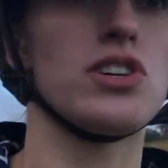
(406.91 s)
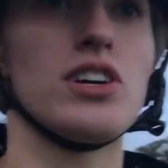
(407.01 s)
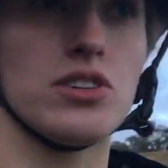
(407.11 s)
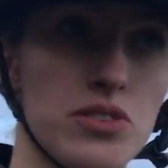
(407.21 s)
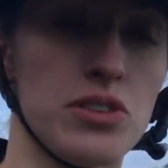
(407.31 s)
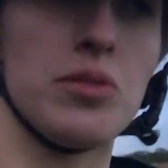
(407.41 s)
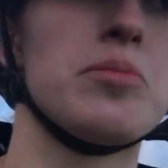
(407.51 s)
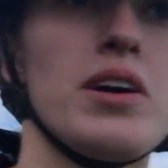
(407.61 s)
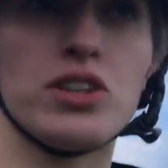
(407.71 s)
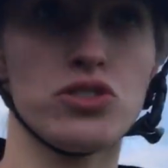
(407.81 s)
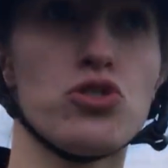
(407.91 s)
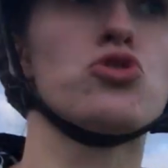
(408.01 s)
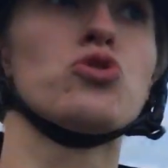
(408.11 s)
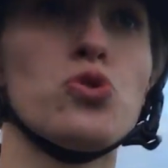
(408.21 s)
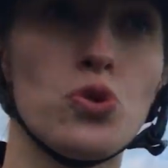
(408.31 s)
straight through them and it's
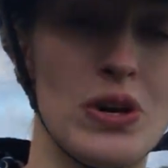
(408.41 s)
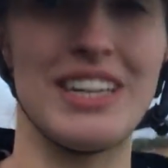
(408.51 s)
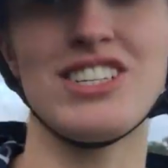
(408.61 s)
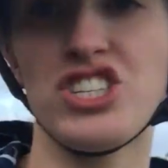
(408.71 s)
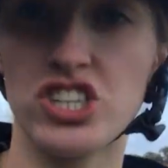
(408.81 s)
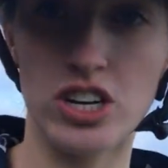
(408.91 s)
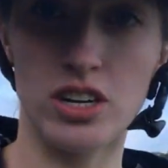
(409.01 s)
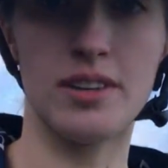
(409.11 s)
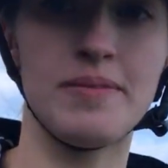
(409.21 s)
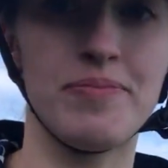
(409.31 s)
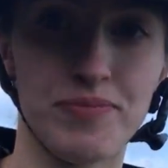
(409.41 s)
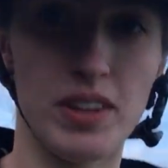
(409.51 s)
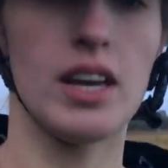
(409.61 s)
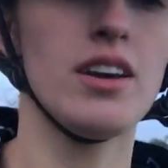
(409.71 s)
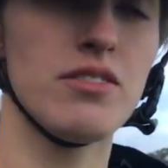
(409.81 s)
so itchy.
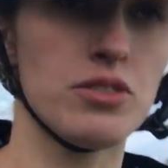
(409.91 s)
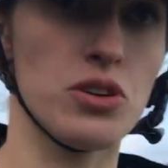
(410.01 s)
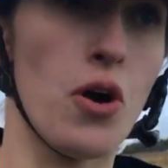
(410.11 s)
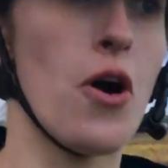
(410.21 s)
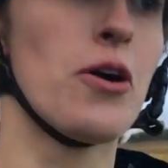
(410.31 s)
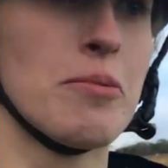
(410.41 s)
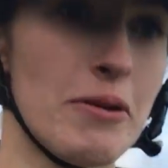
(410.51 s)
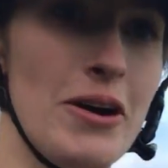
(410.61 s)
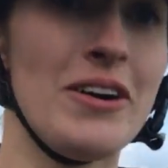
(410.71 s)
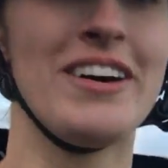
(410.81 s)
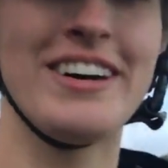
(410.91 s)
Feels horrible.